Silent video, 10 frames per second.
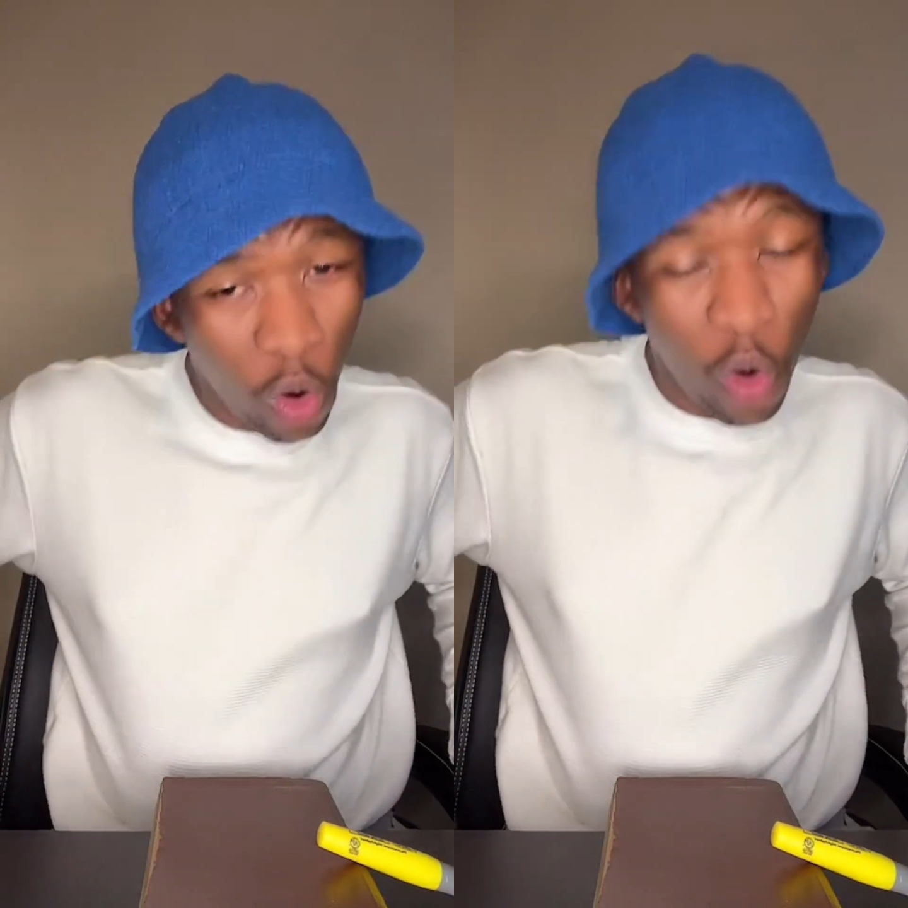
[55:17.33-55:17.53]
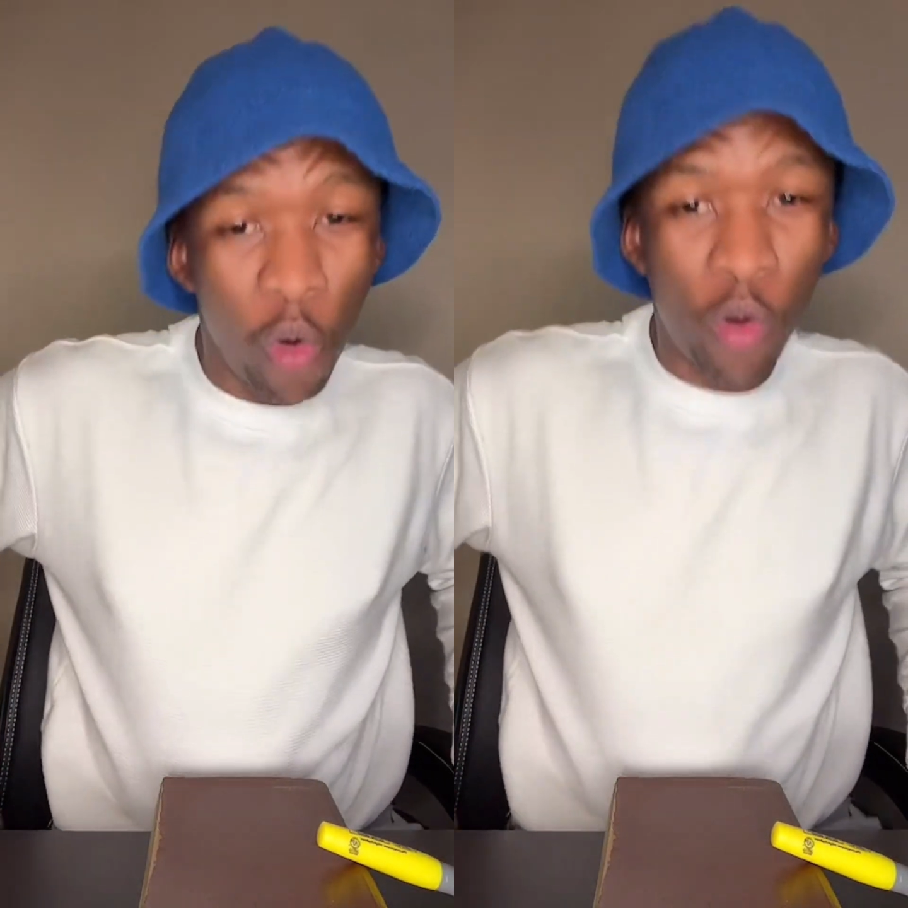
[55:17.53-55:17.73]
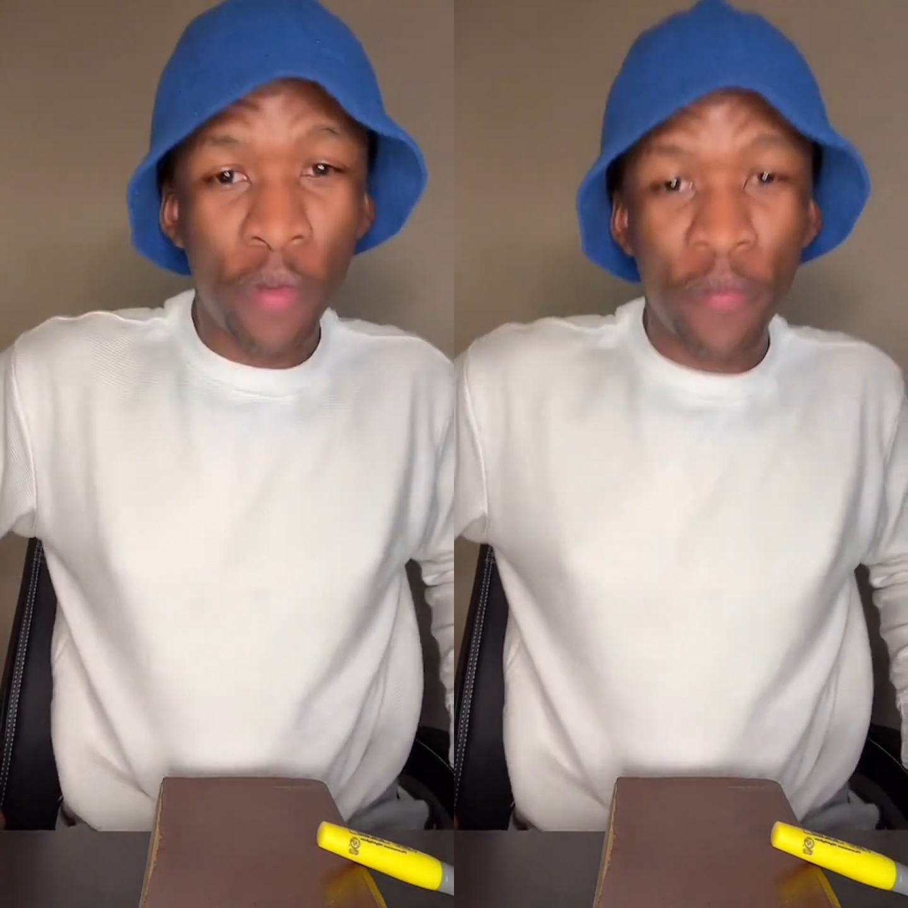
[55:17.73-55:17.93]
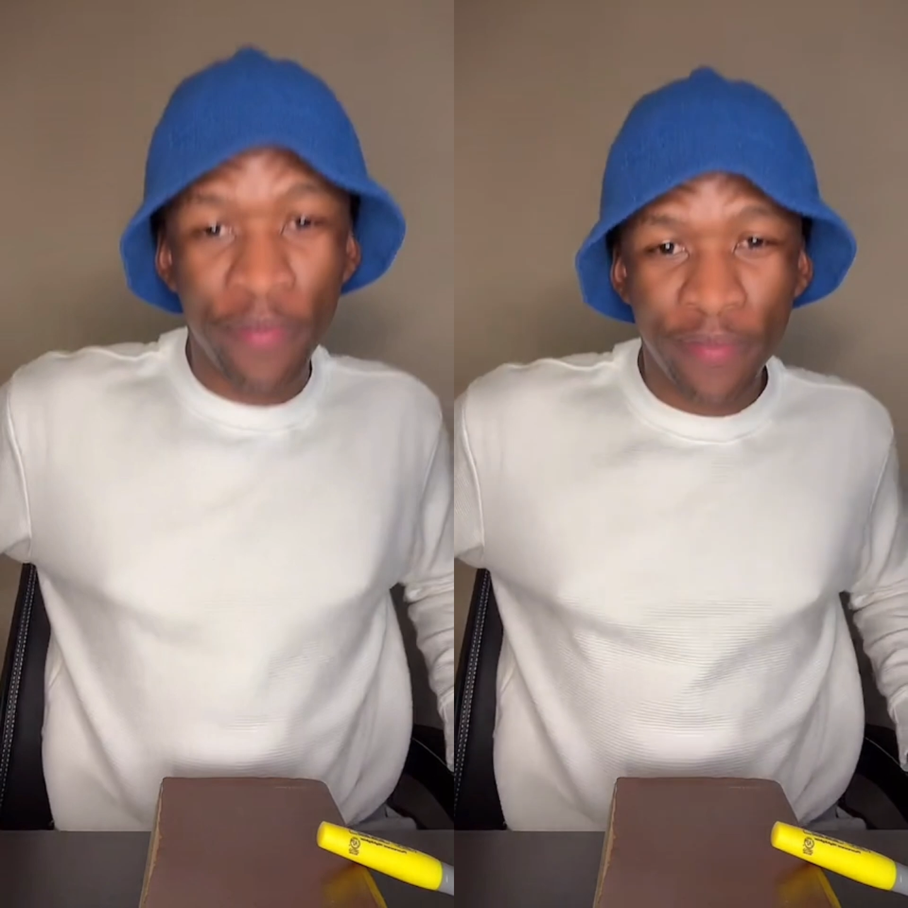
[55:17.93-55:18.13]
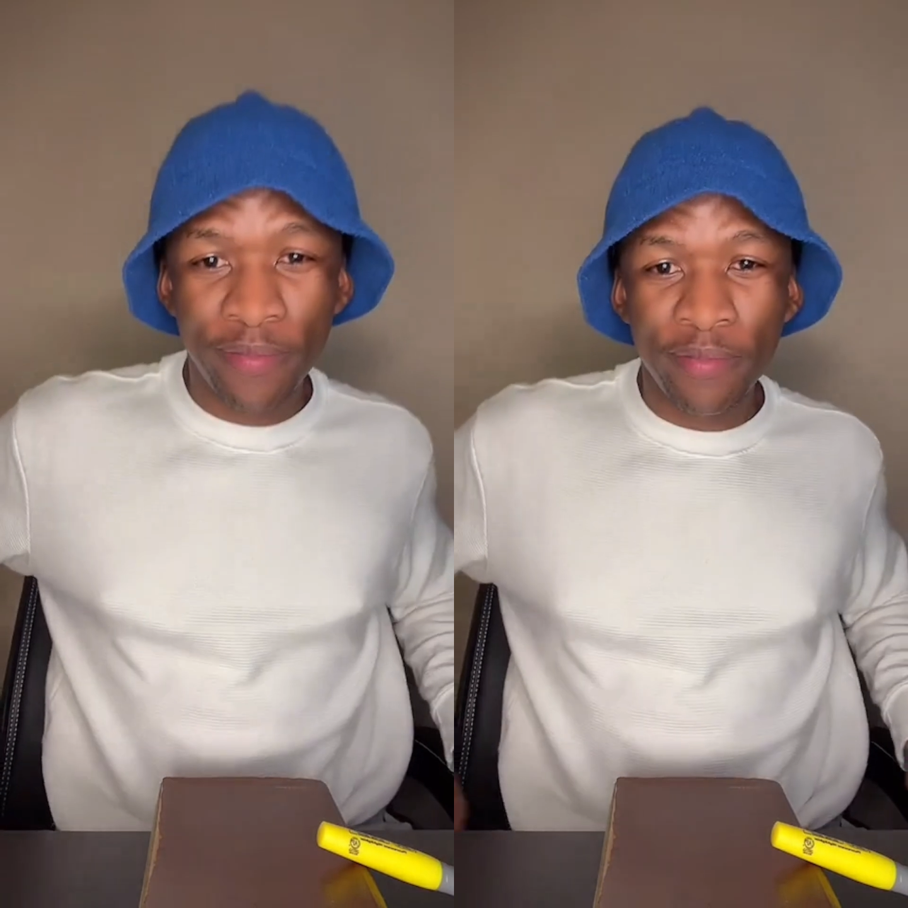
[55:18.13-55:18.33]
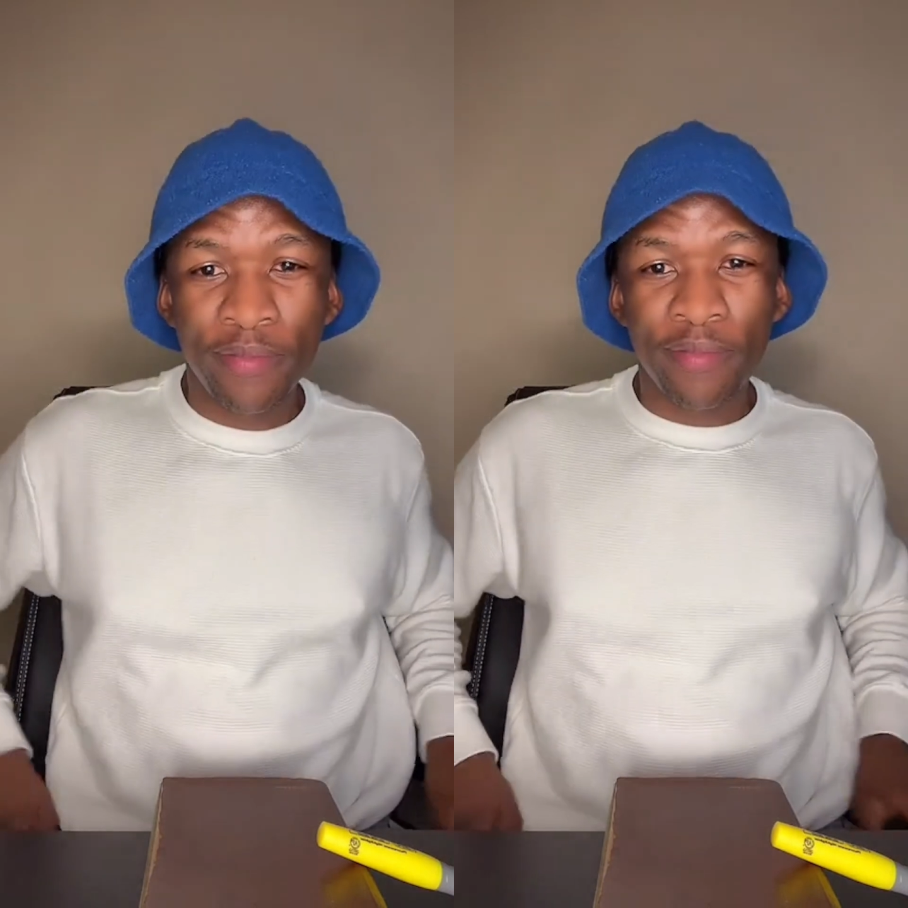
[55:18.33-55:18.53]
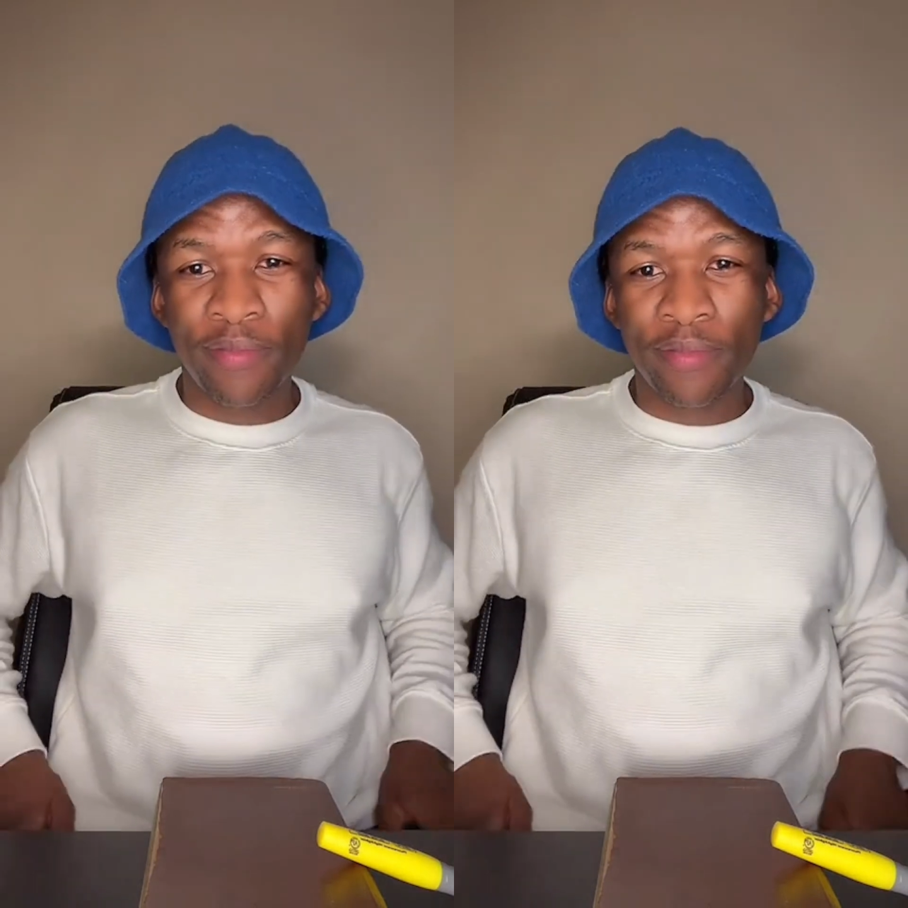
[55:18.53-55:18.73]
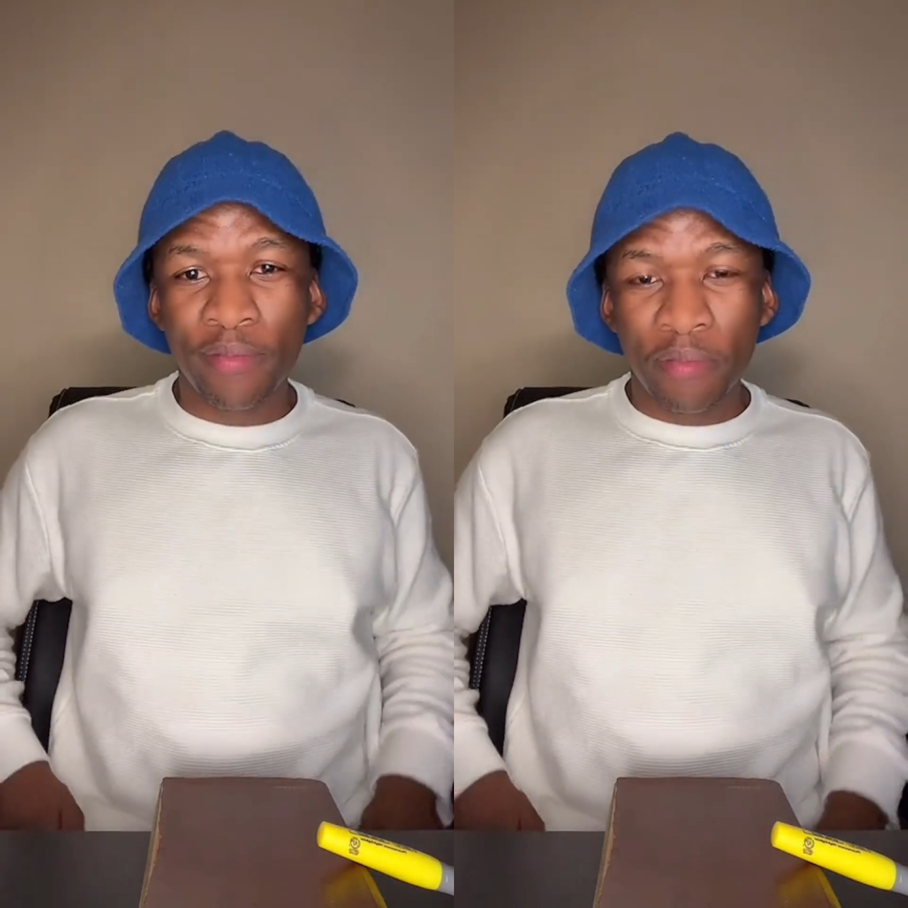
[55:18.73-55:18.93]
they say, you have
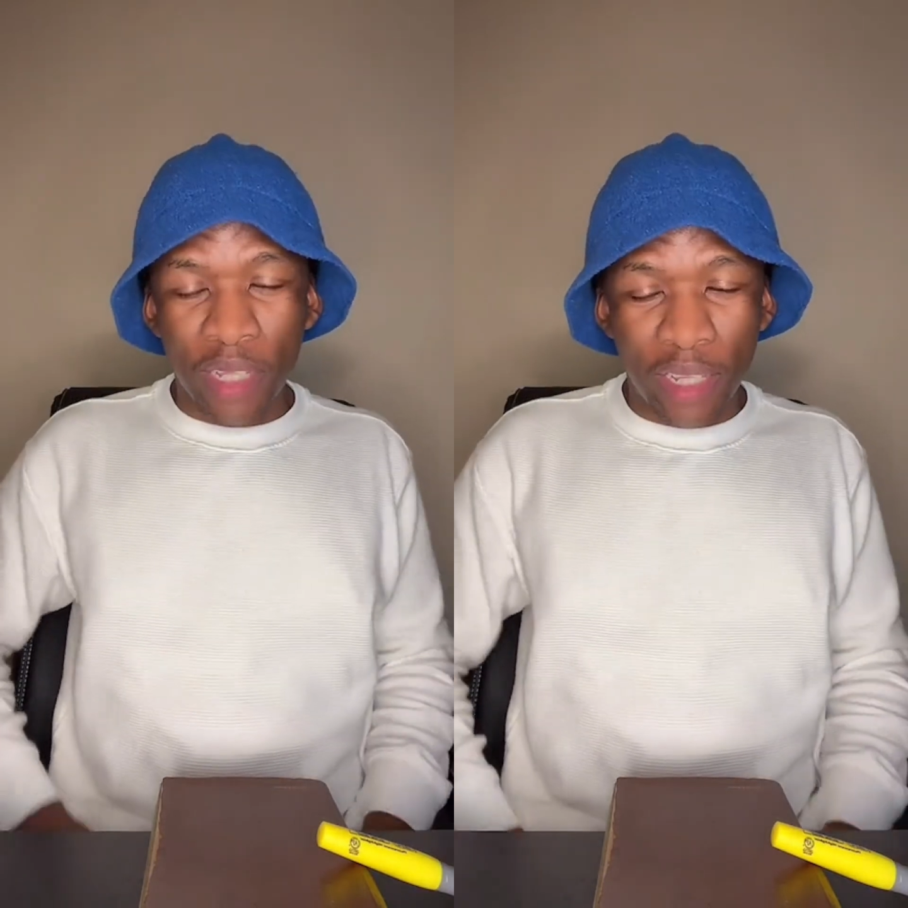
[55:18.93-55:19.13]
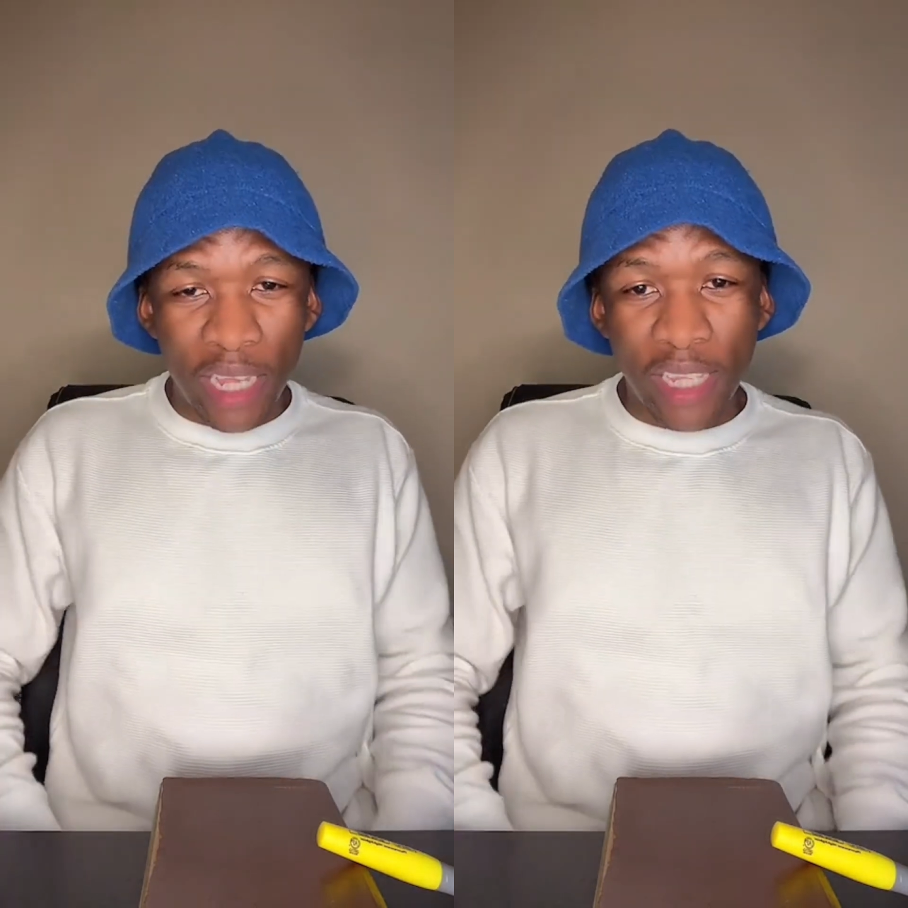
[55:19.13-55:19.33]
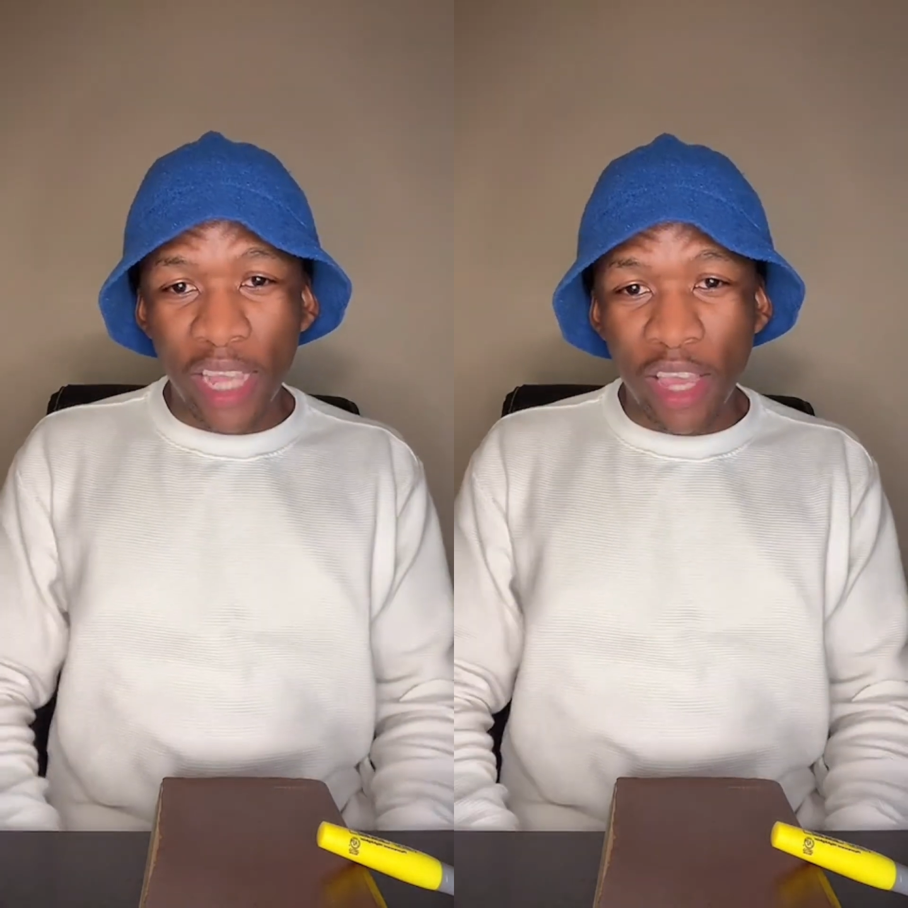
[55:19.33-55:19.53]
to meet her.